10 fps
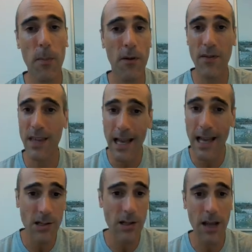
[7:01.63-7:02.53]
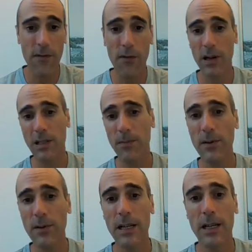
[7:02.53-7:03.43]
of yesterday, for
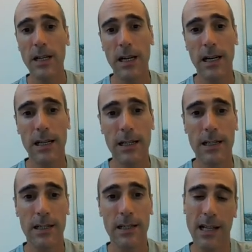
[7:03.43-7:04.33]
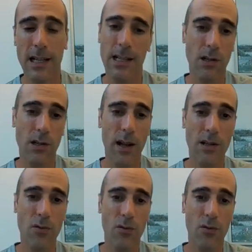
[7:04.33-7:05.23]
example, uh, then that's
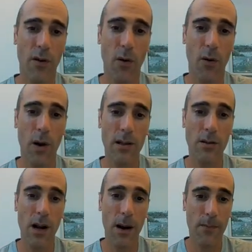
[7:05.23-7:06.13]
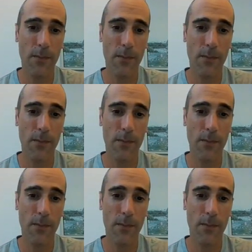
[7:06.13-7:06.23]
great to, for dollar,